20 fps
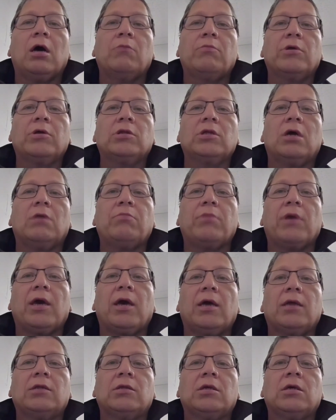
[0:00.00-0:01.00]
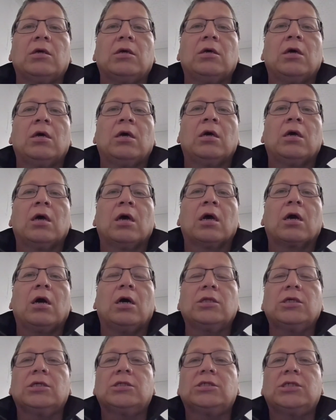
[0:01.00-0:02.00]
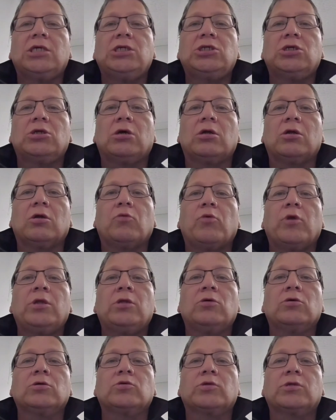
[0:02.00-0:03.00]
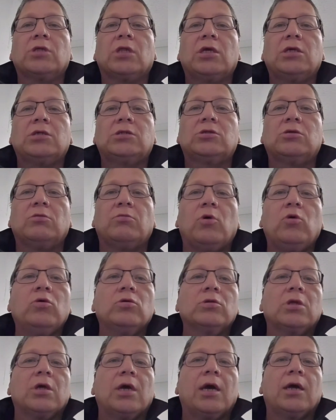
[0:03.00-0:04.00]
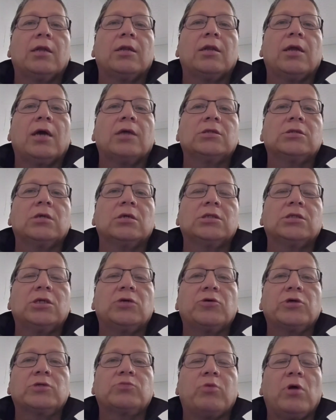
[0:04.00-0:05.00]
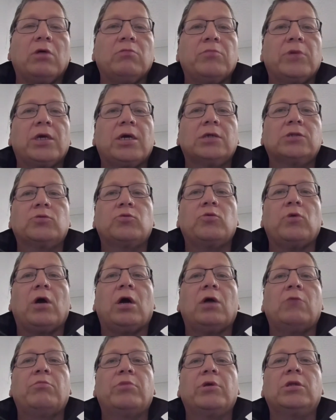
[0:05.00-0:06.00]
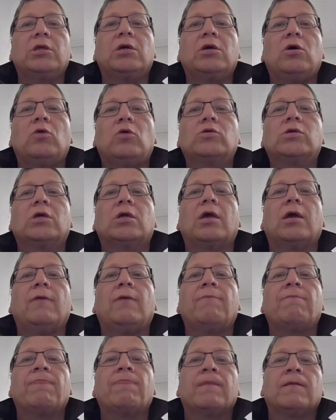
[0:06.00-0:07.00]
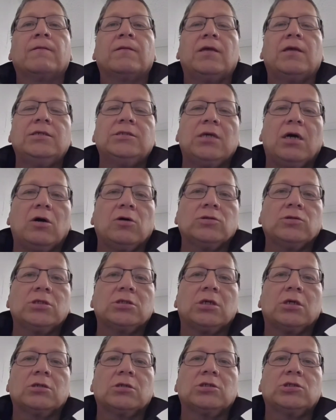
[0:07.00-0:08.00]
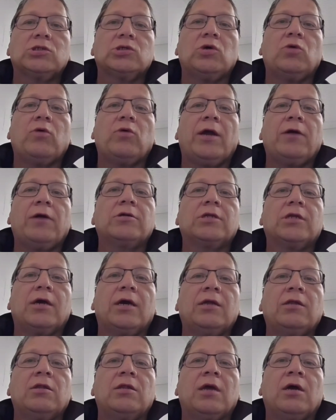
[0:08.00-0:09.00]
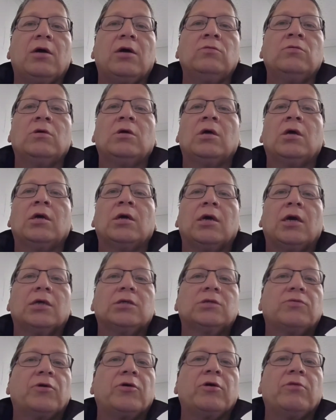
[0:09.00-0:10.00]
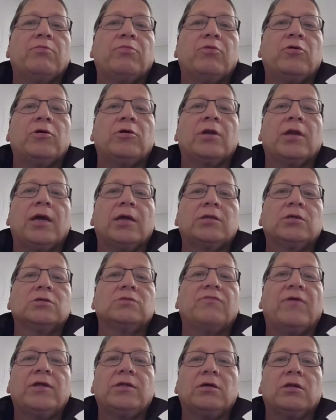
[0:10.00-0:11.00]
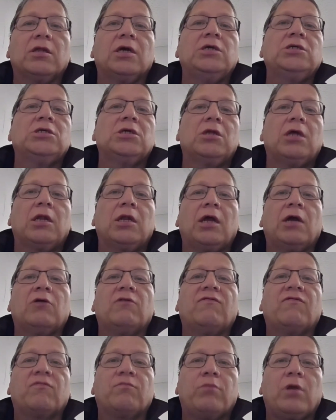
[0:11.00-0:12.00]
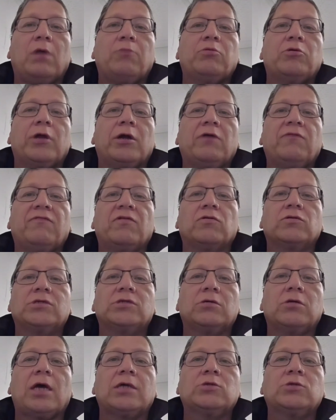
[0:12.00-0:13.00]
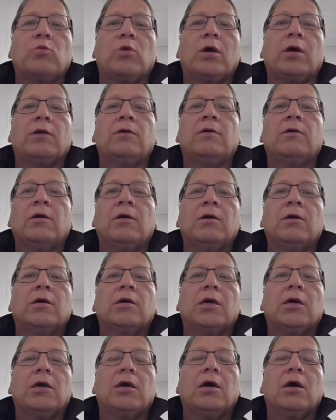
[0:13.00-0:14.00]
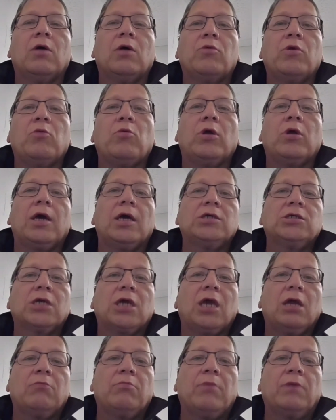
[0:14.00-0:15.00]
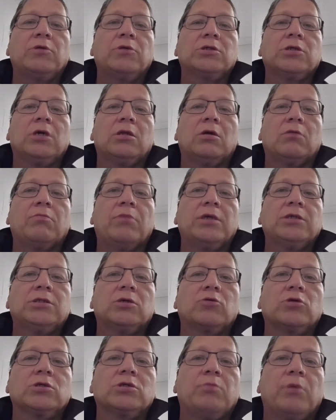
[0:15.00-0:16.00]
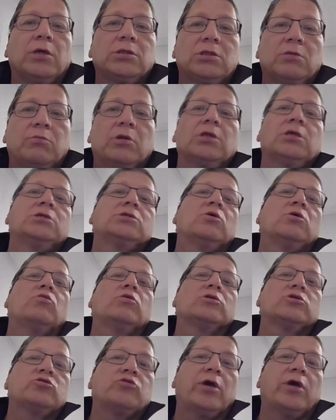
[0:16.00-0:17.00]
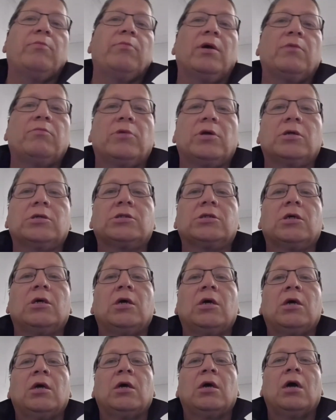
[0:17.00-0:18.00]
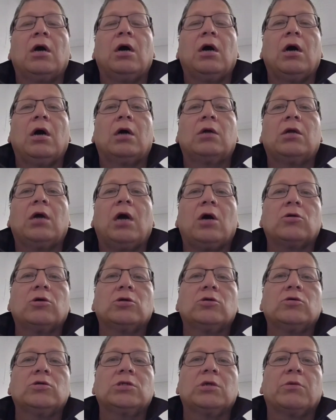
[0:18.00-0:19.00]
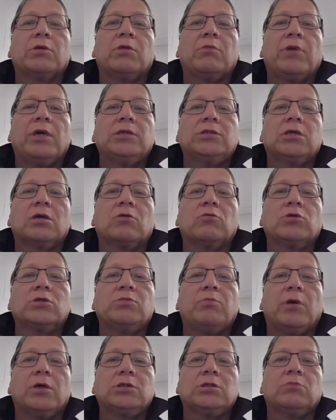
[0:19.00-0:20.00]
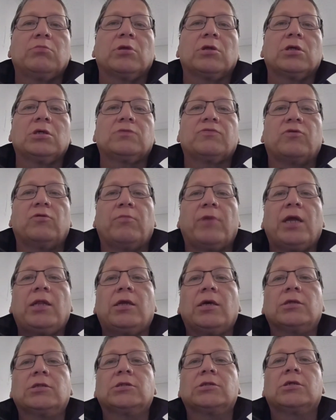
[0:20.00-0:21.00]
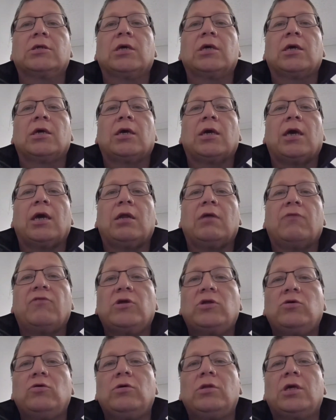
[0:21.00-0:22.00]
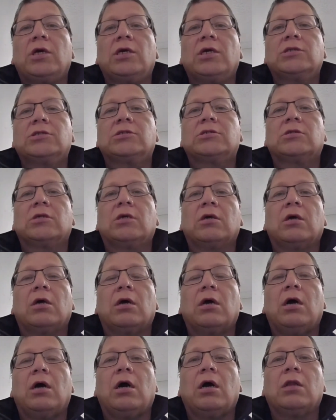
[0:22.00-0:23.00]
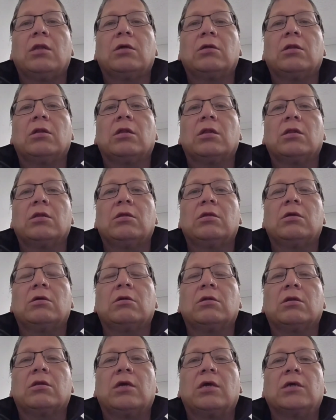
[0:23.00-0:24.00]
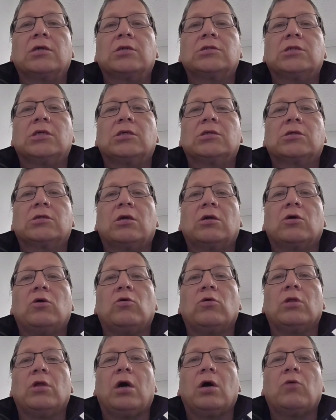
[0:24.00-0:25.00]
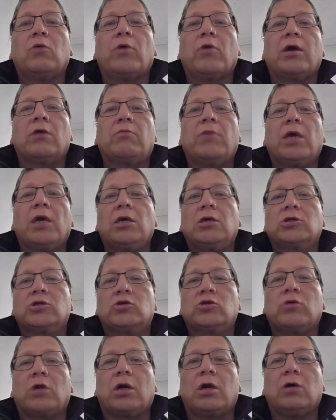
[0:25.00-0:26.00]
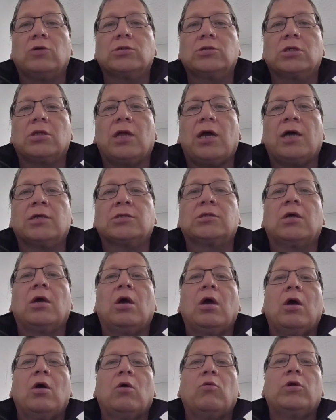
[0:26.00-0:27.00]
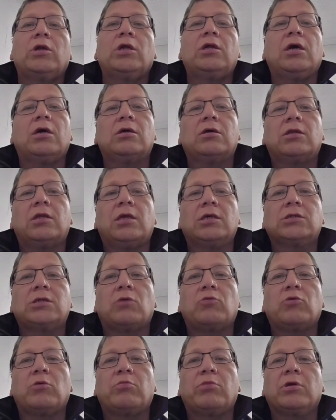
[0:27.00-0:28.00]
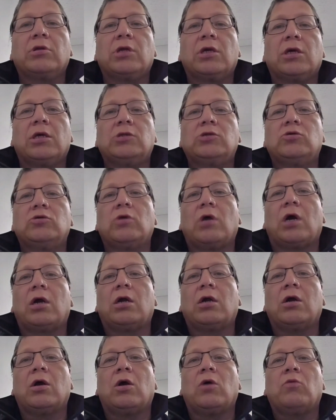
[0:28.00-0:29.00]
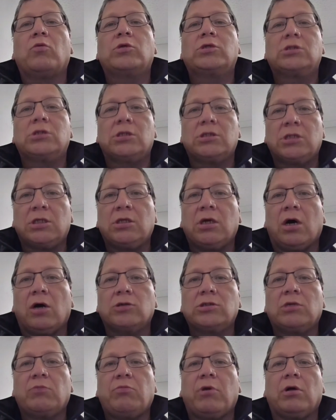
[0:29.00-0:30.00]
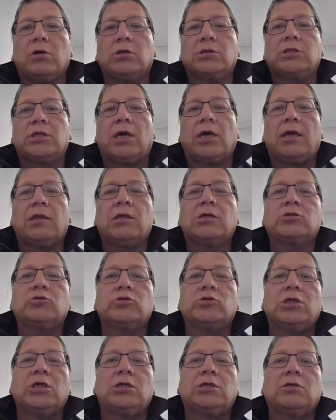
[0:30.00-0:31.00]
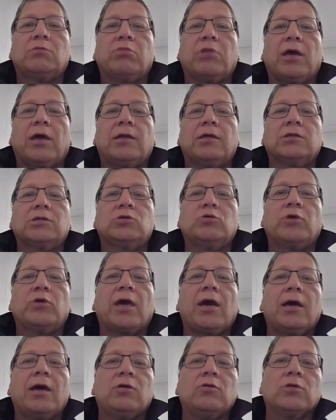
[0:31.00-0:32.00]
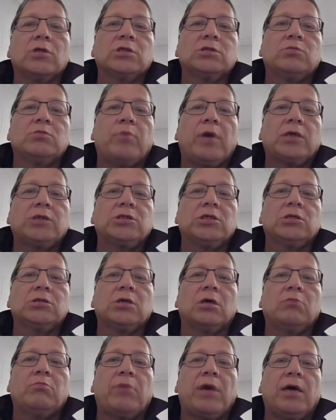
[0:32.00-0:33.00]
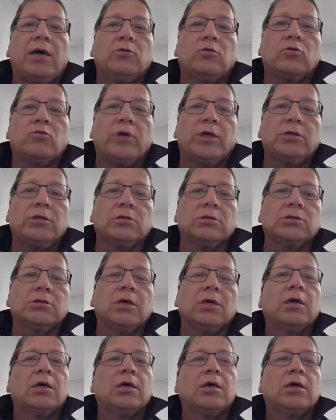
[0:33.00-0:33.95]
buildup and condensation on the windows, which leads to mold. And that's a serious problem because our building code today, these houses are so airtight now. It's very important that there's ventilation and proper airflow. So that's why we want to educate members on their basic responsibilities. So we'll train members on how to do some of the basic responsibilities for maintenance. And if we do these little things, it's going to go a long way in making sure our houses last. One of the other things that we're building into which is in the housing policy and the strategic plan, is doing annual inspections on band-owned rentals.